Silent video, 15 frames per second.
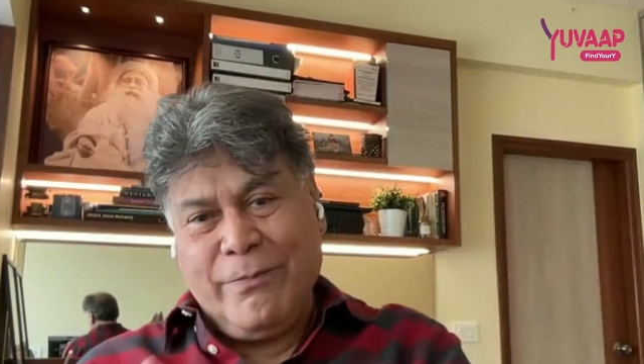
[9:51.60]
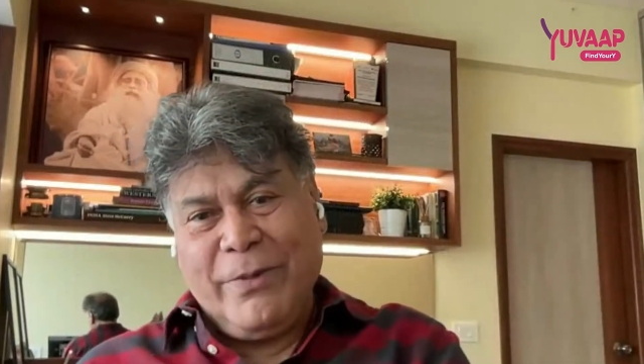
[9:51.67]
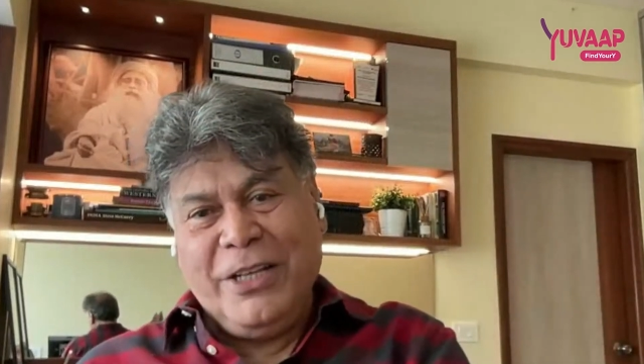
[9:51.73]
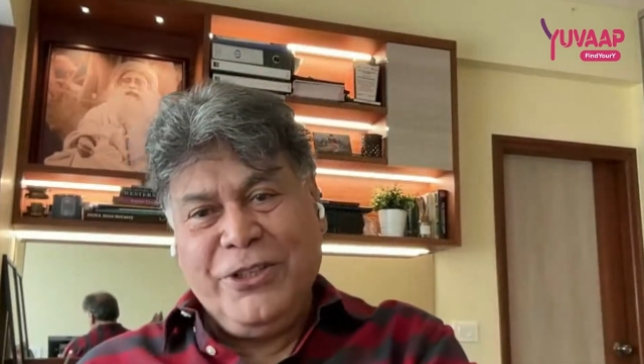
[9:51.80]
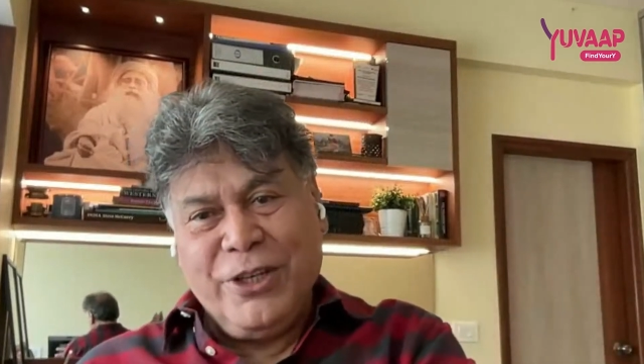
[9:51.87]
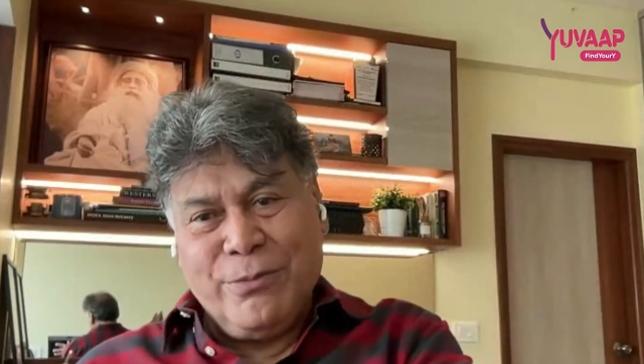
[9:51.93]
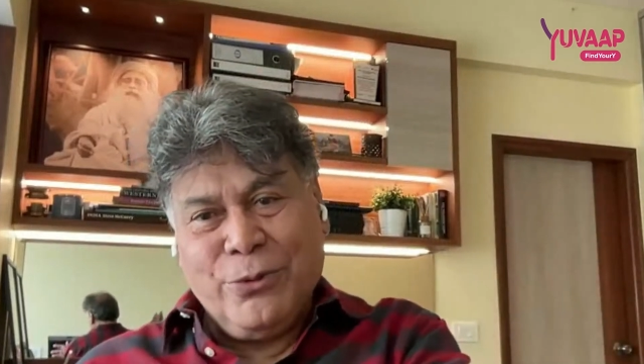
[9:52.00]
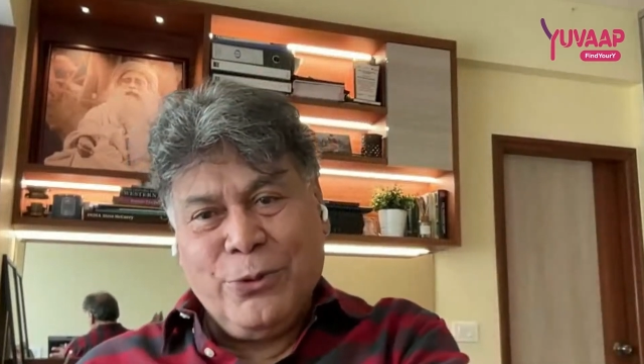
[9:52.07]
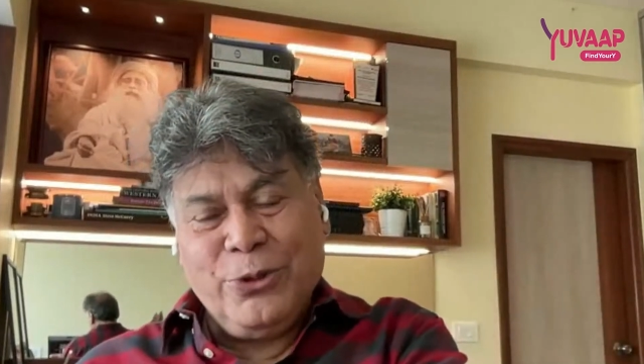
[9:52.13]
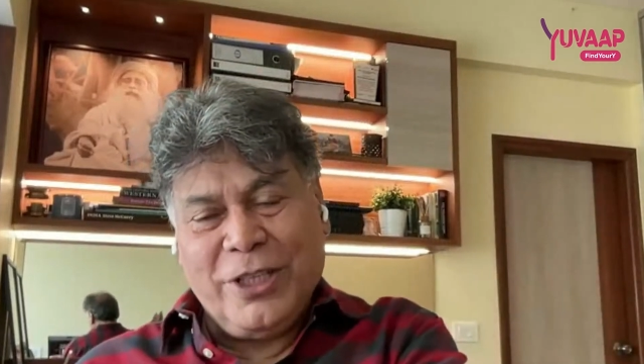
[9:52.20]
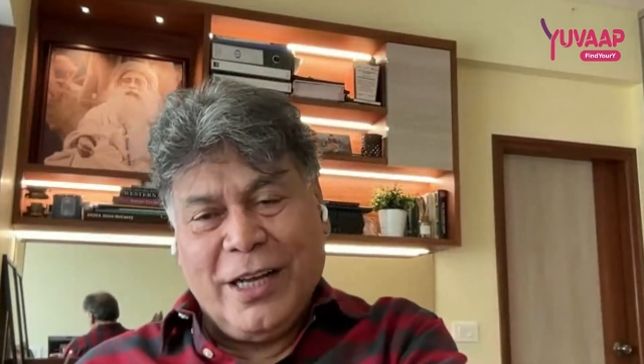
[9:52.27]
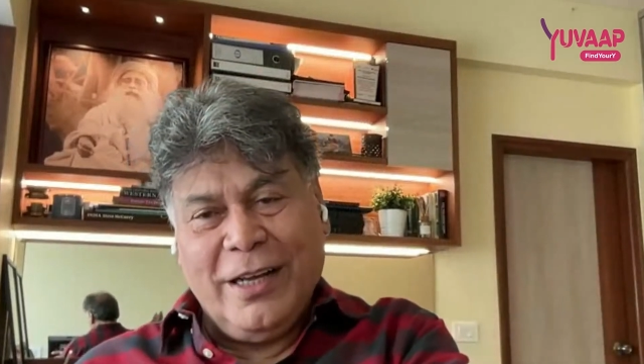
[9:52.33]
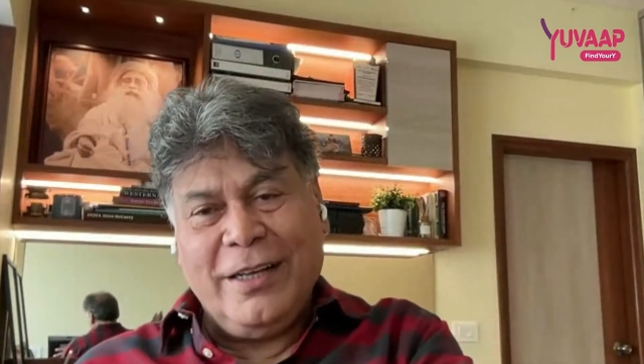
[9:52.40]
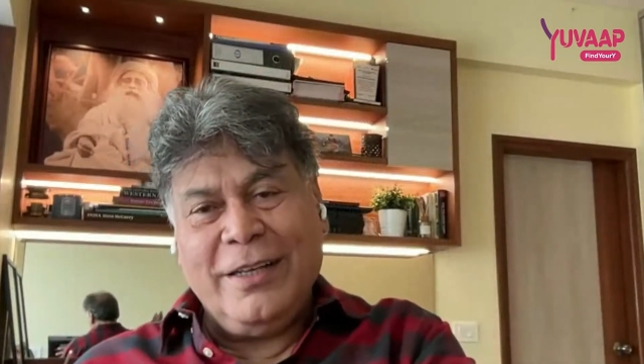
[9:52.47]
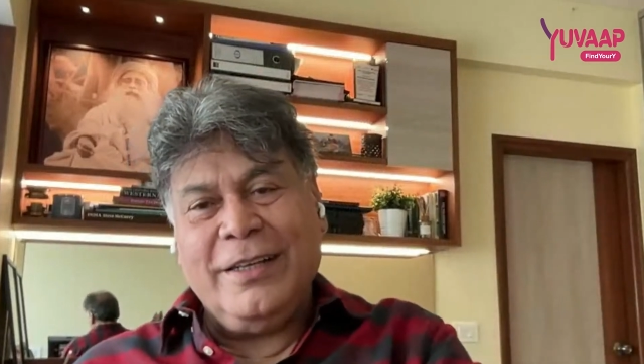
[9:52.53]

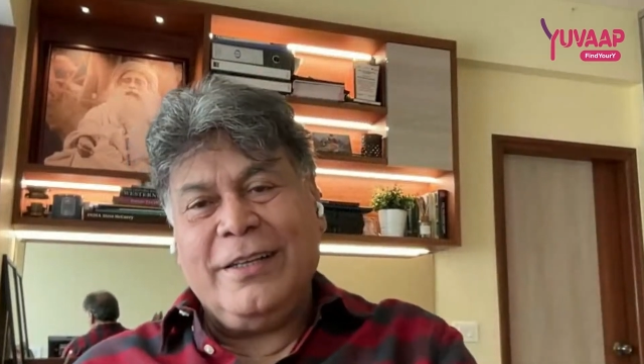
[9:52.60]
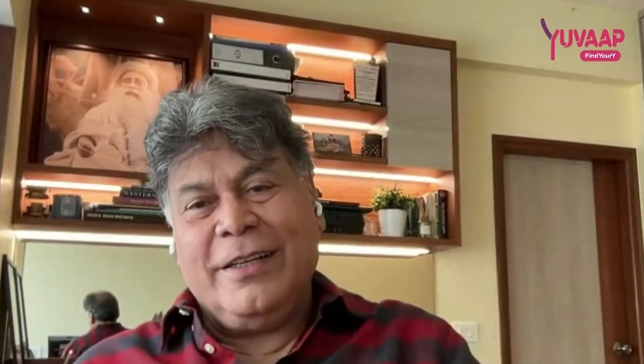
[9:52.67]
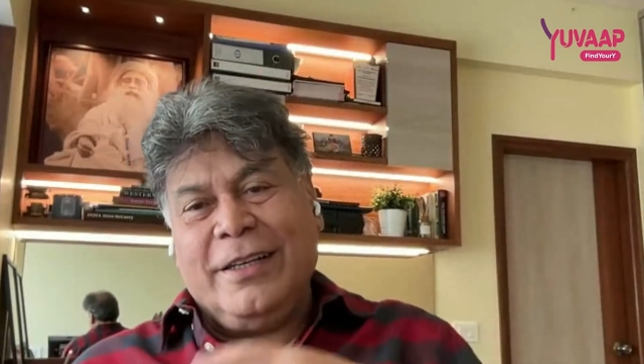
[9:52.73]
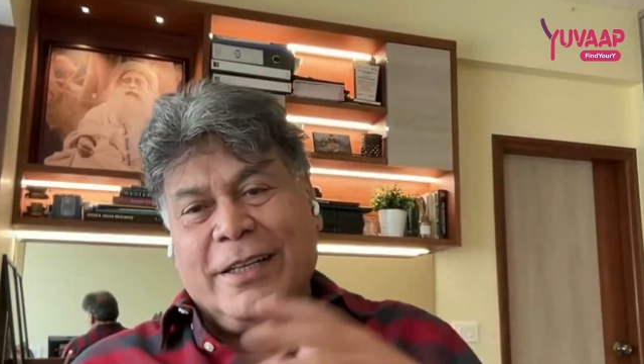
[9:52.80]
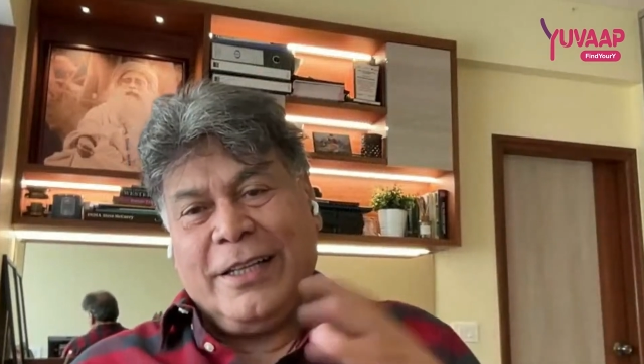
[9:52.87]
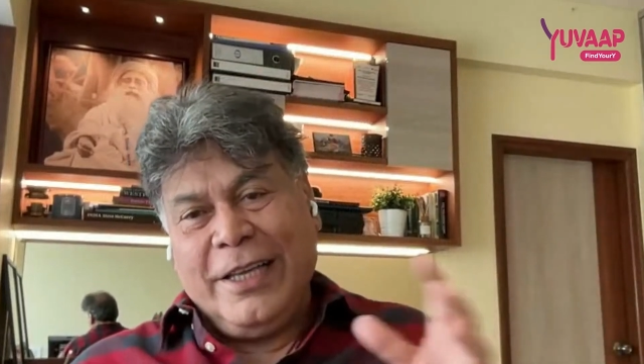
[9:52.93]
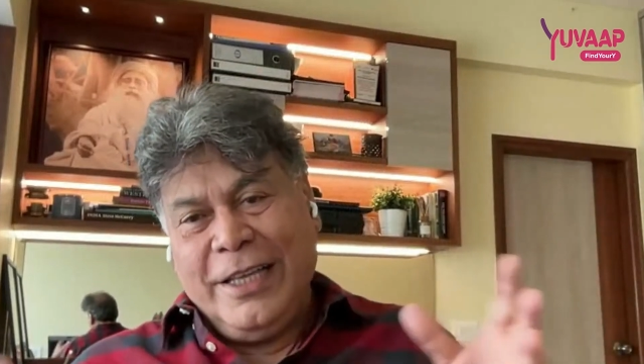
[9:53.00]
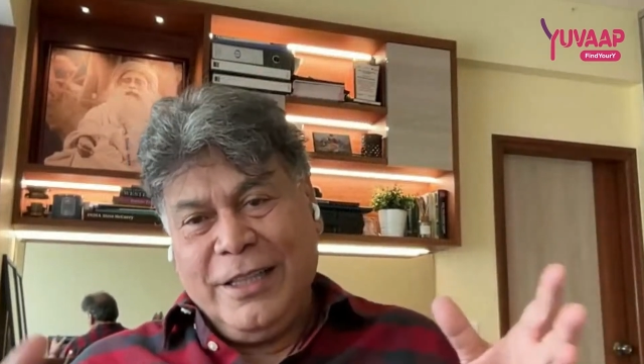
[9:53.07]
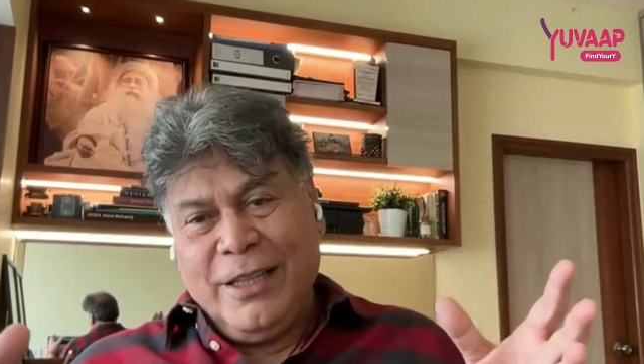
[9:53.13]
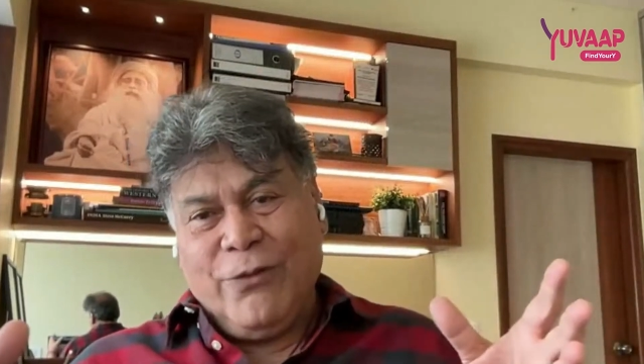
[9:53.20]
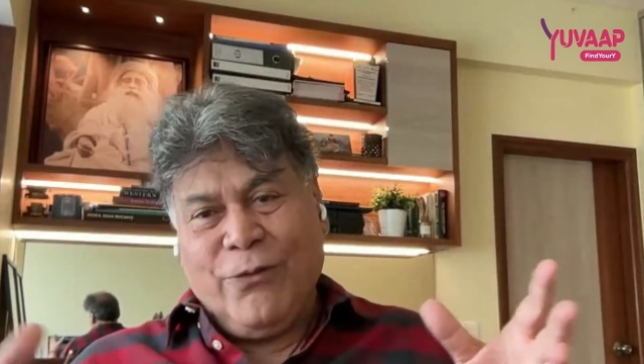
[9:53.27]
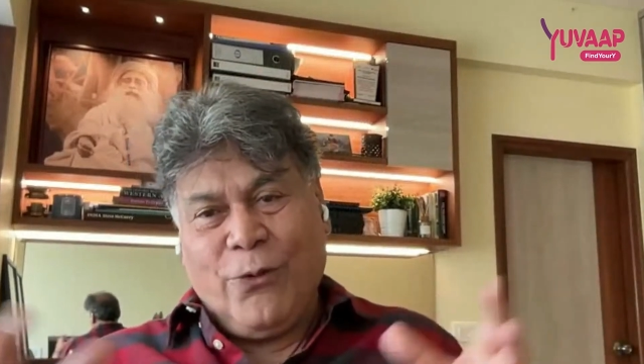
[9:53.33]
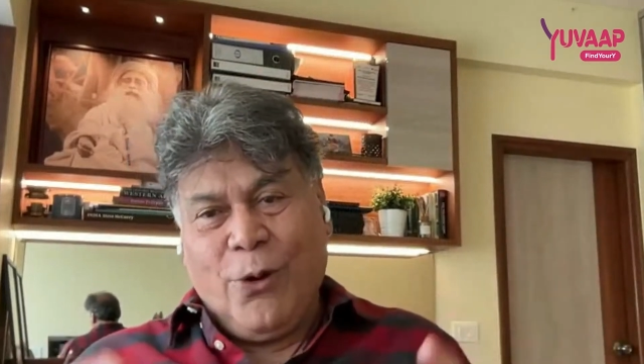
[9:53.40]
Panchabhuta in the